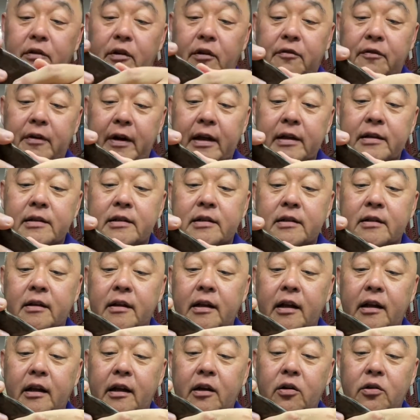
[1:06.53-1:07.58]
your friends
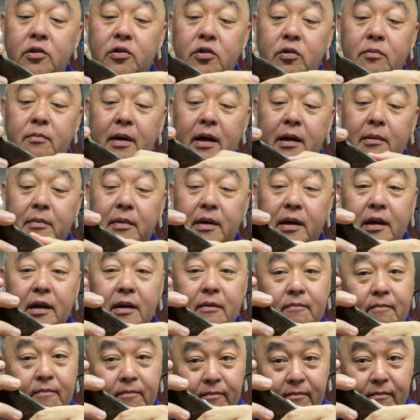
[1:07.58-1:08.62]
that they also might be
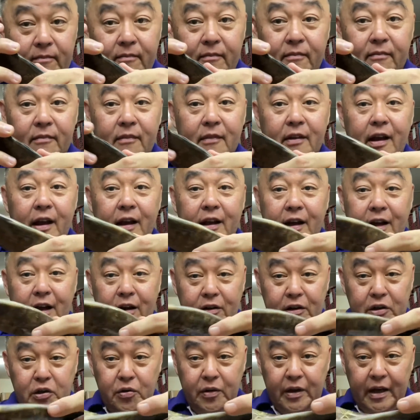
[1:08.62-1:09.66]

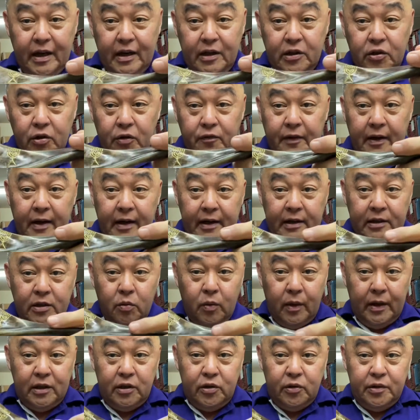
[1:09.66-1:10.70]
encouraged to get a shofar as
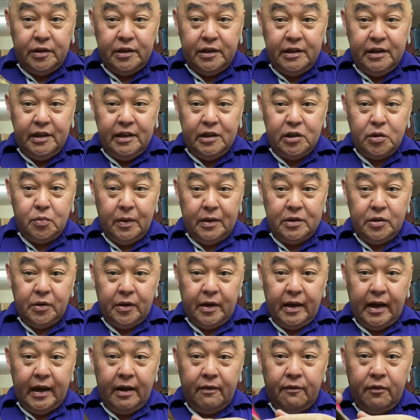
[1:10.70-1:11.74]
what you see is what you
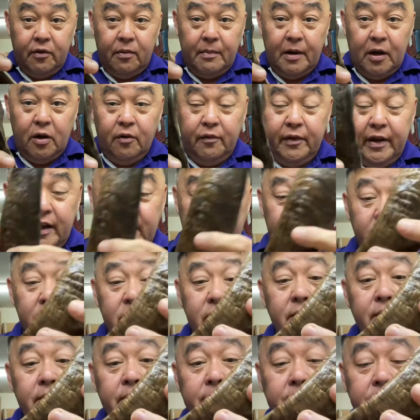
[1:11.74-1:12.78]
get from our videos
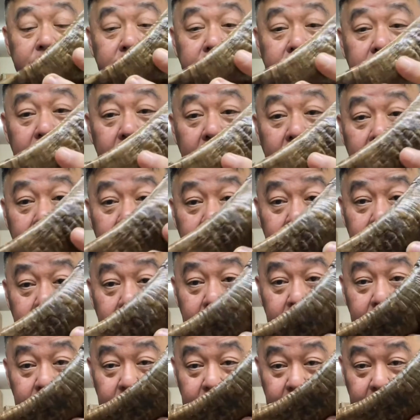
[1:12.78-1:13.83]
and uh,
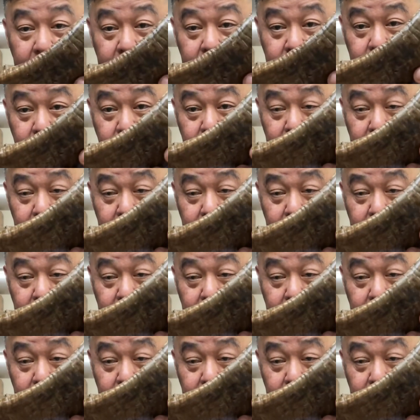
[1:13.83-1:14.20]
thank you so